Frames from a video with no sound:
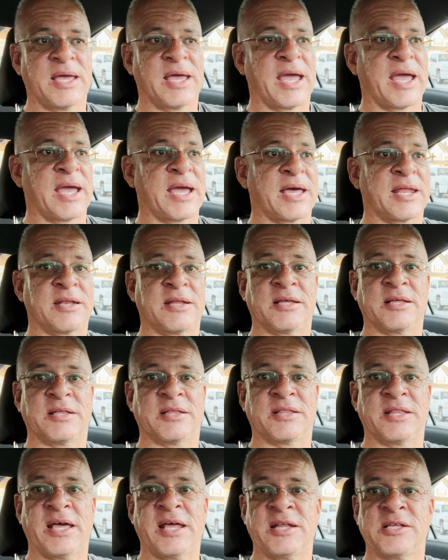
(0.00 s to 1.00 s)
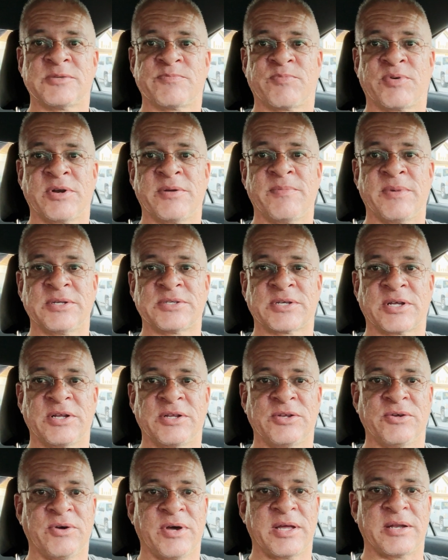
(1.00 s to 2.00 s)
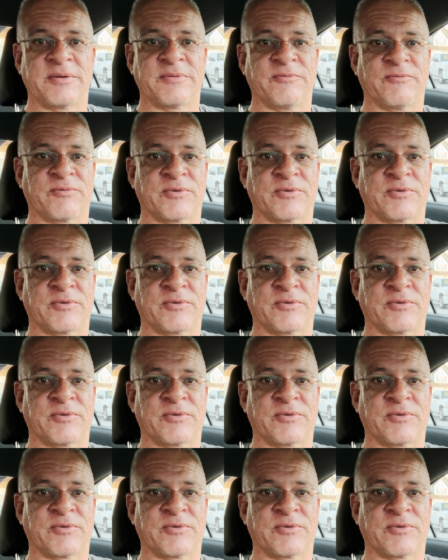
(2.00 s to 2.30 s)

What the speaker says: And that is pretty much going to do it